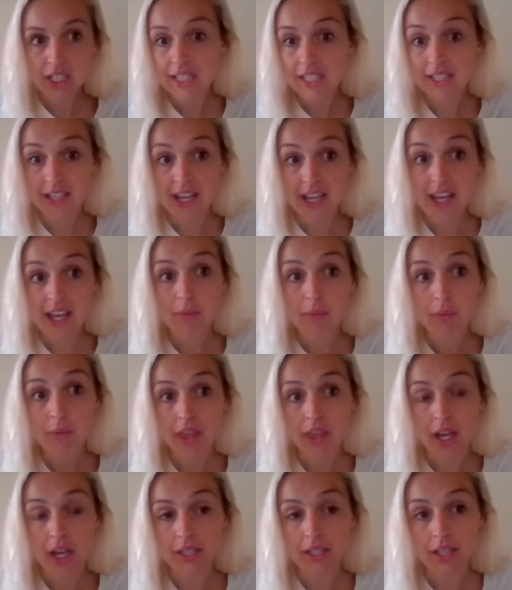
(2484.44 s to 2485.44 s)
same with
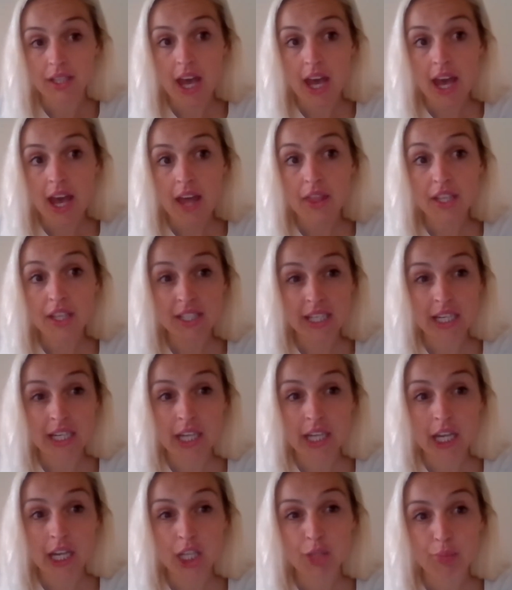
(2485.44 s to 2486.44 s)
that. The
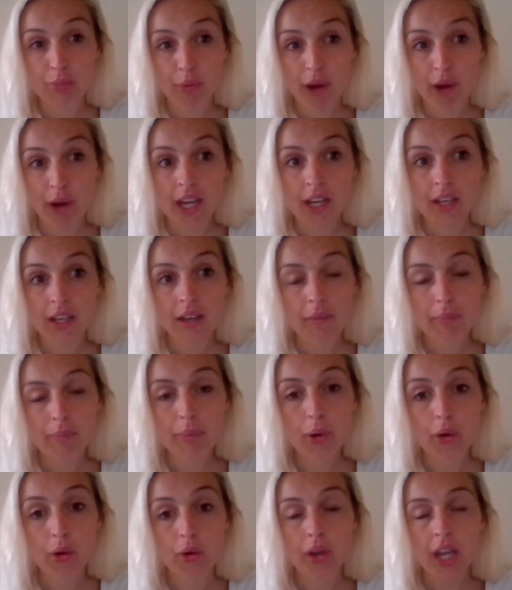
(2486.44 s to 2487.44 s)
Teenage Brain
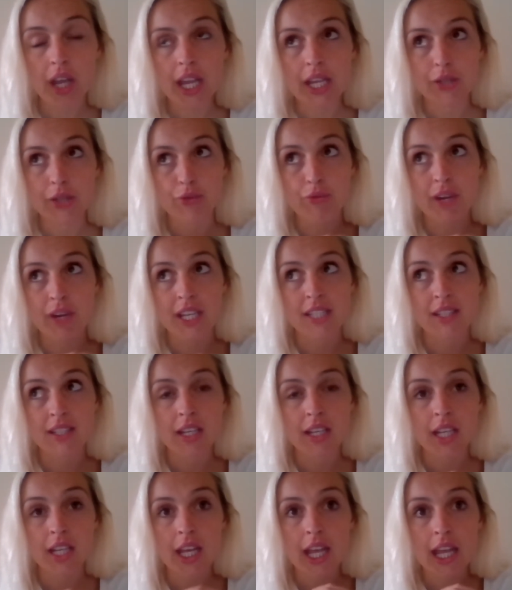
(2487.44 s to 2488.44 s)
book is
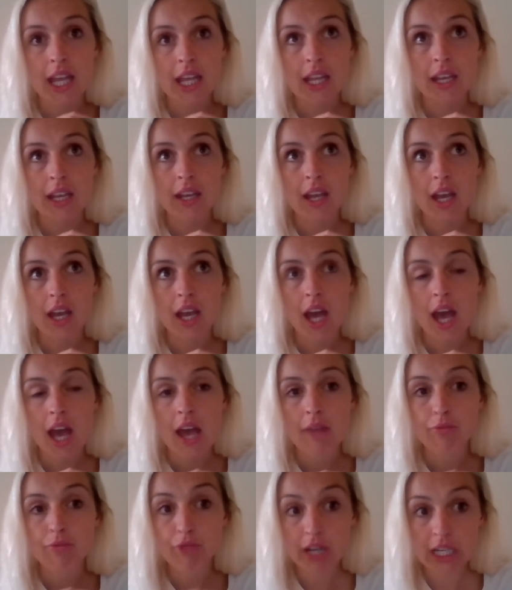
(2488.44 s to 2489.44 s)
written in
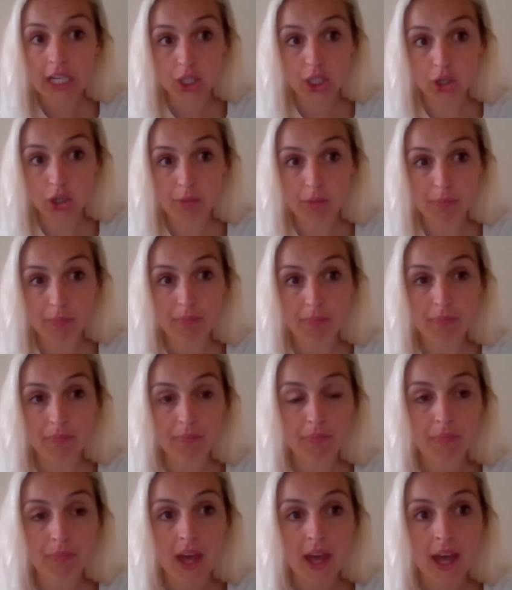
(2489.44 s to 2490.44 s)
really short
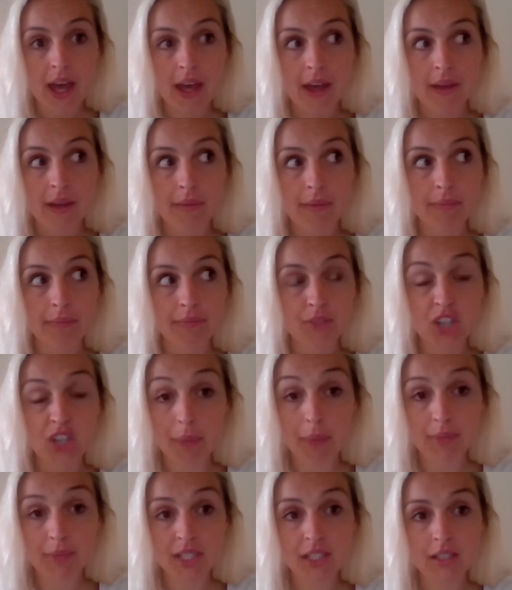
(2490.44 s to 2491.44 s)

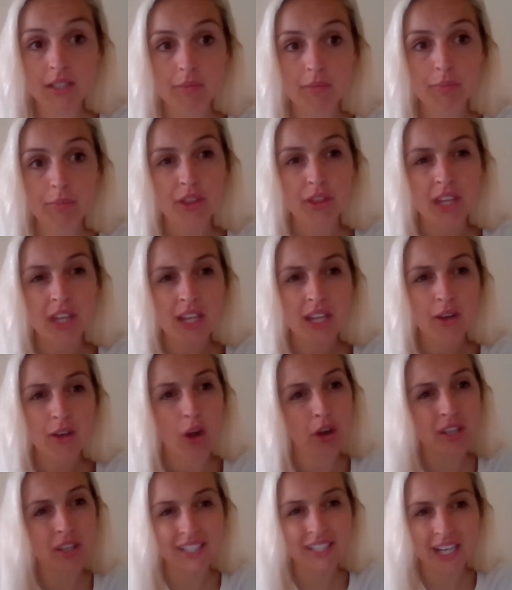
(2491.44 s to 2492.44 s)
chapters, but they're
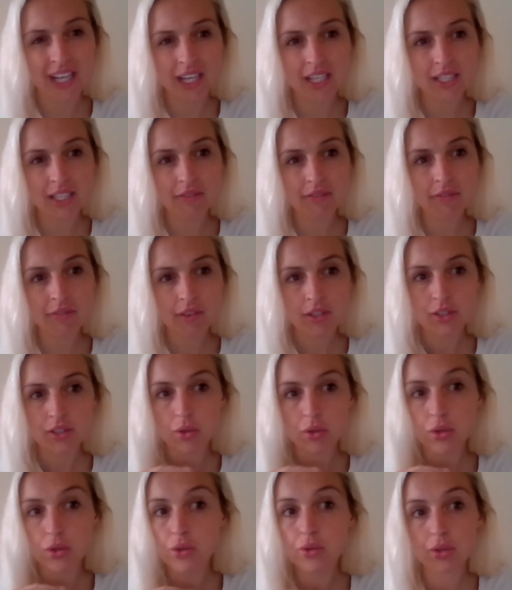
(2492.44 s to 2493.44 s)
not consecutive. So
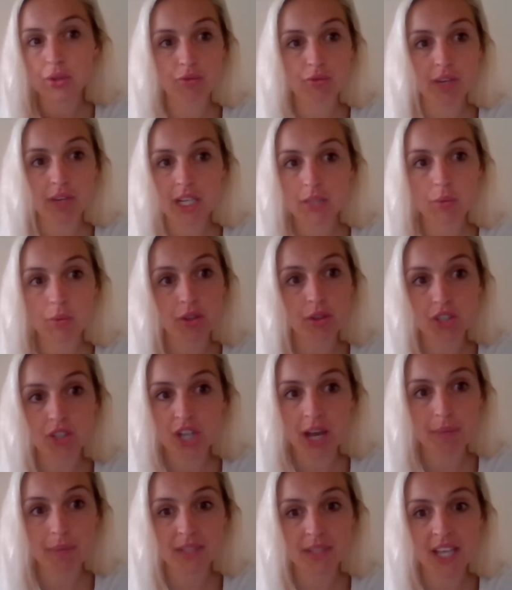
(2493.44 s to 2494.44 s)
you could read one
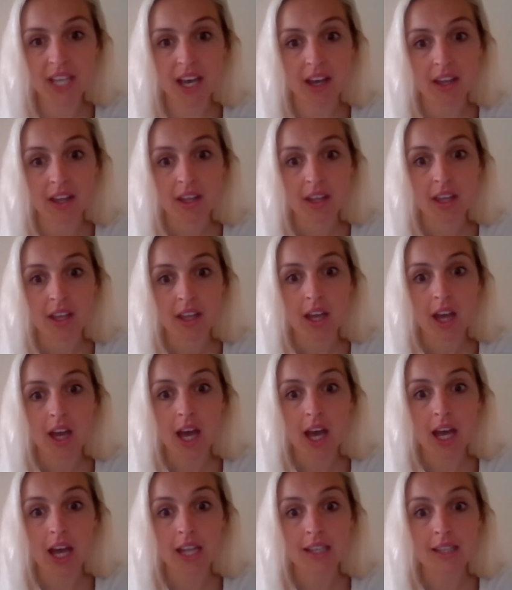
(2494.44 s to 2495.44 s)
chapter
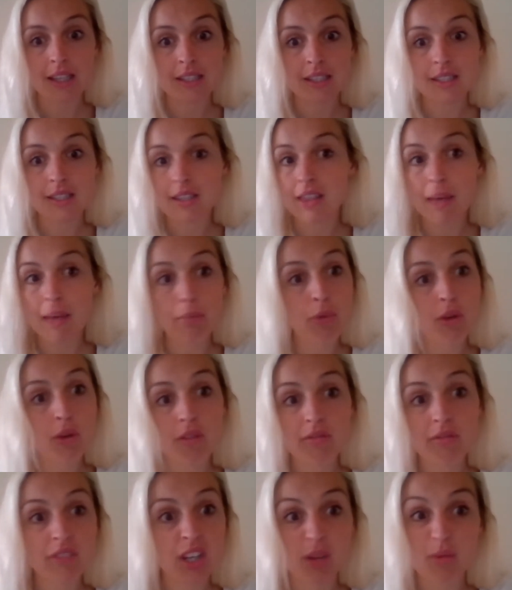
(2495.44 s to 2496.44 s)
and then move,
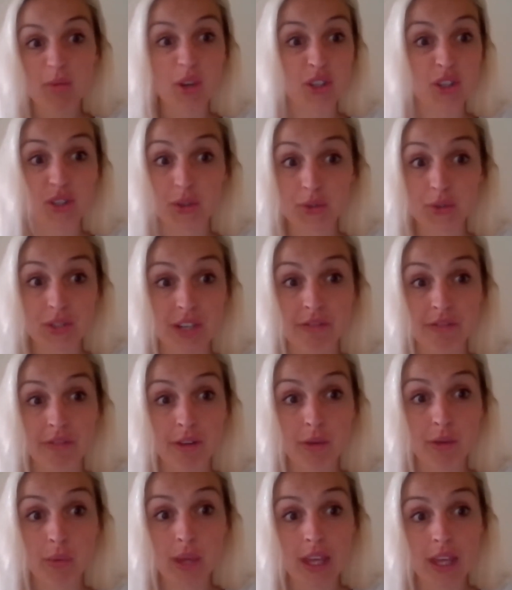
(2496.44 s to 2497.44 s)
not touch it for
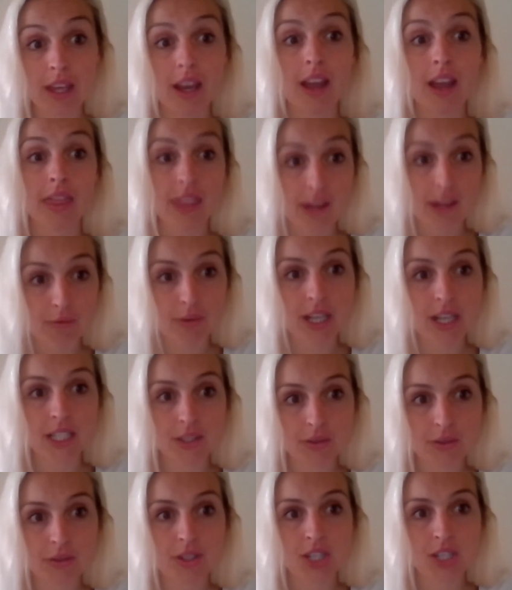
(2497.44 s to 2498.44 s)
a week and then read
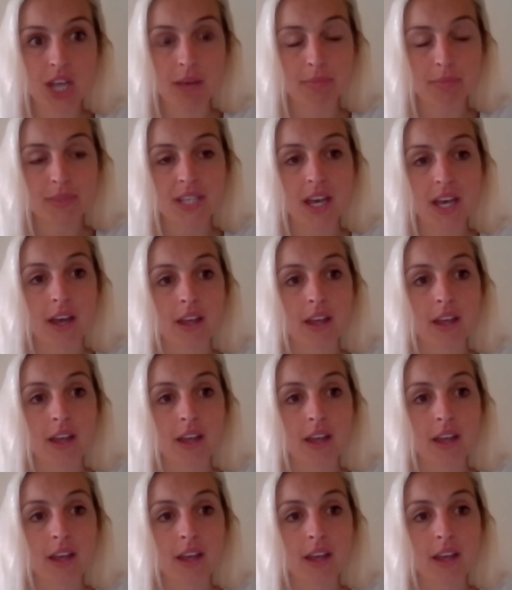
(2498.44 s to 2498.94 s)
another chapter.